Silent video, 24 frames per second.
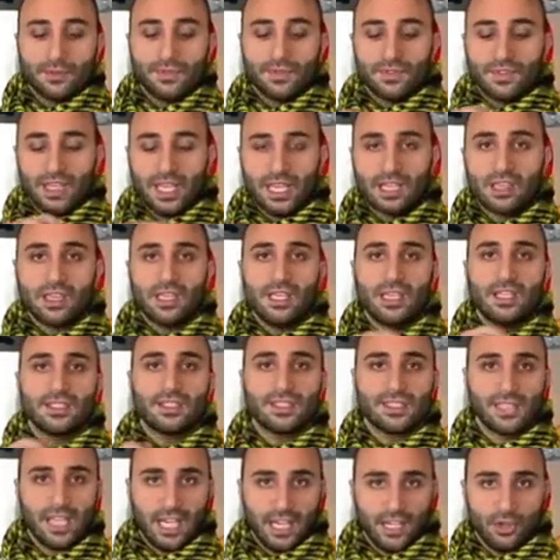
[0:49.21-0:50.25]
take the
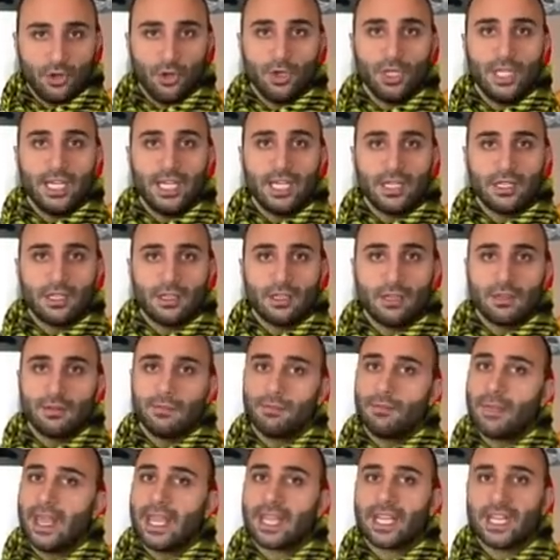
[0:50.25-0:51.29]
inside all in,
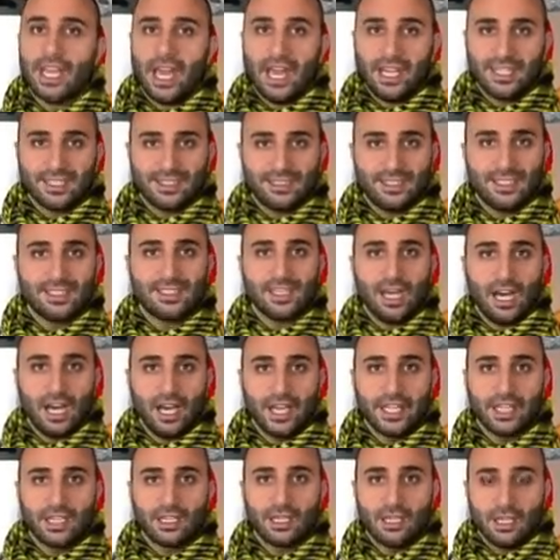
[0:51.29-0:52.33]
make nice
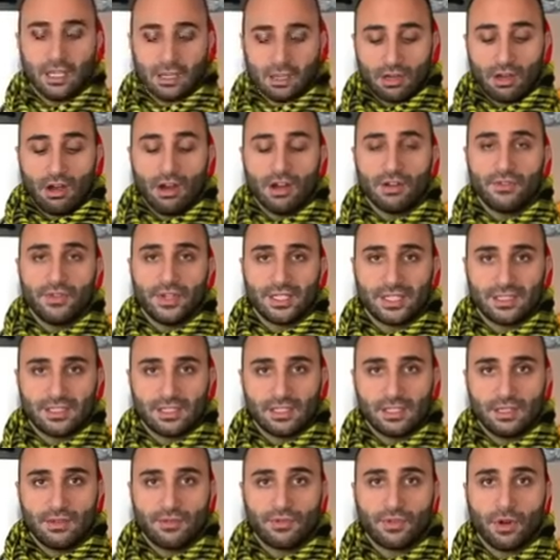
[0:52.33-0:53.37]
design, carve it
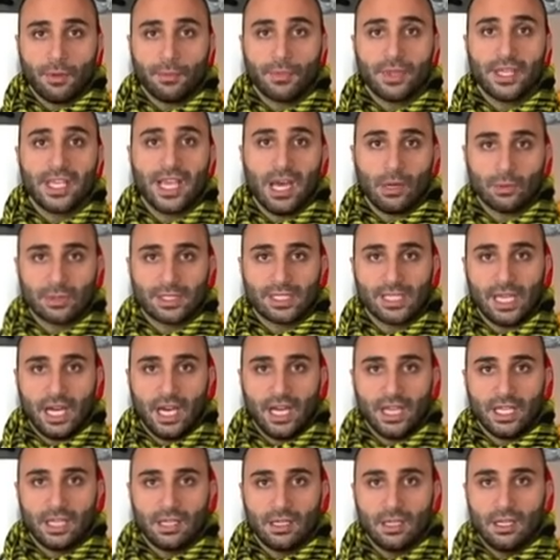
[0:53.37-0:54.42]
from the
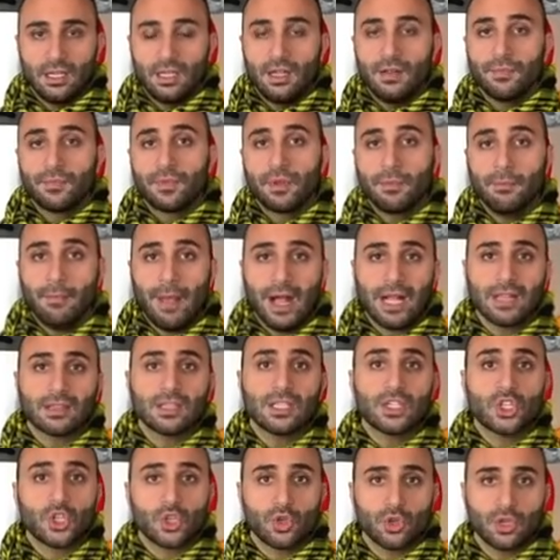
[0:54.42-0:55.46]
outside, melt the
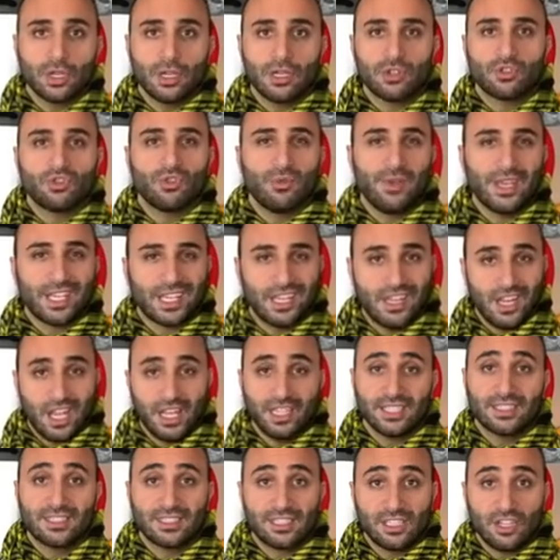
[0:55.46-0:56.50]
sugar to make a
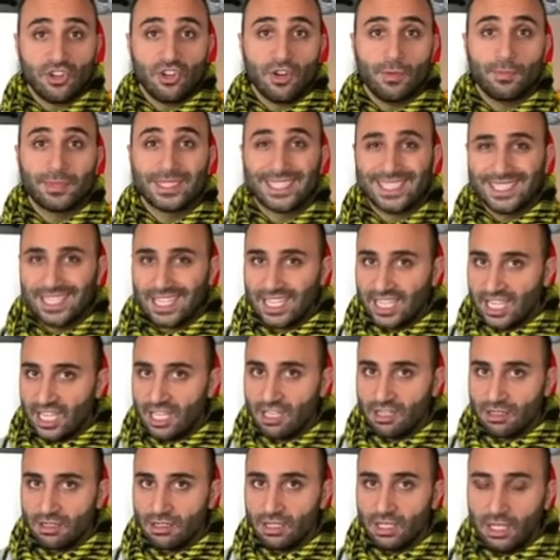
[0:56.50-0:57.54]
nice syrup
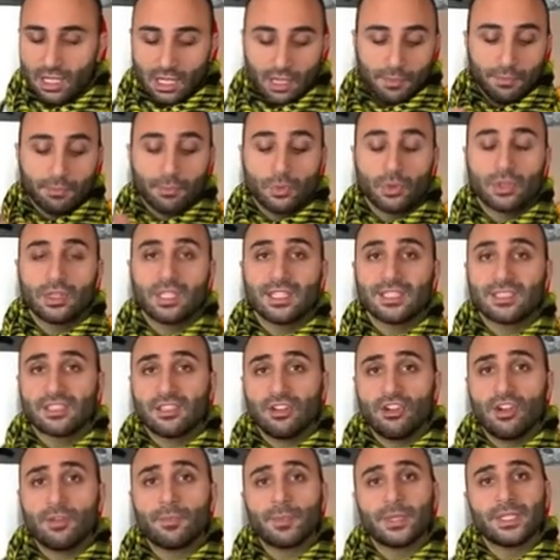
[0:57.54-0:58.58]
sticky, put the
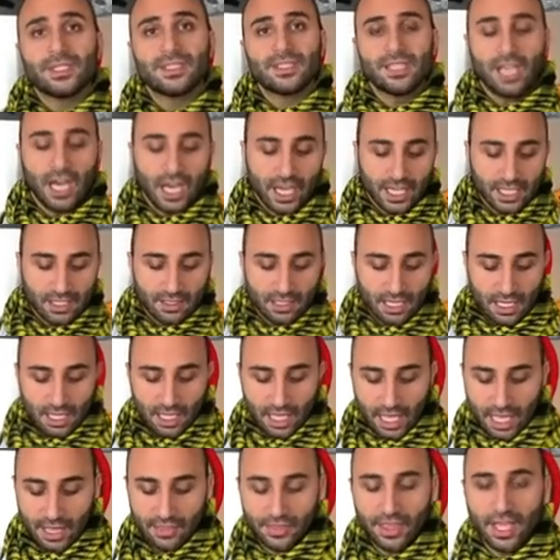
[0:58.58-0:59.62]
syrup inside,
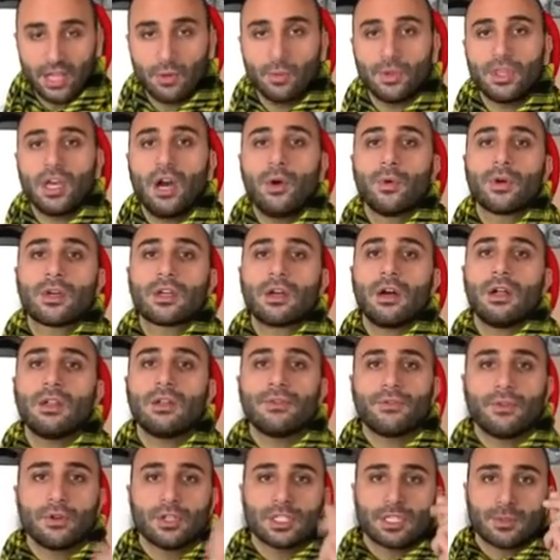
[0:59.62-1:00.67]
and then with our
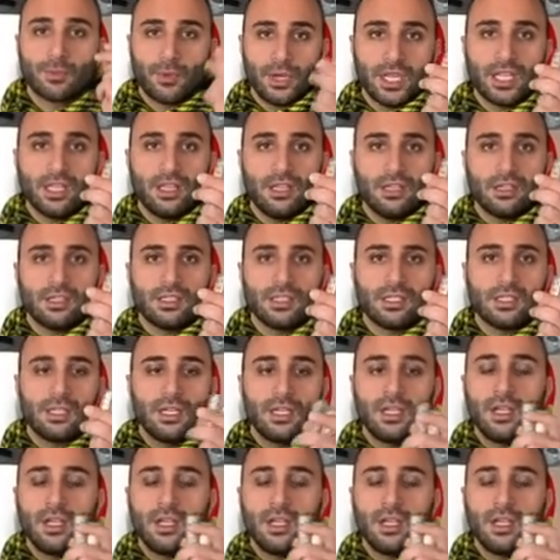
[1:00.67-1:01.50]
colorful sprinklers,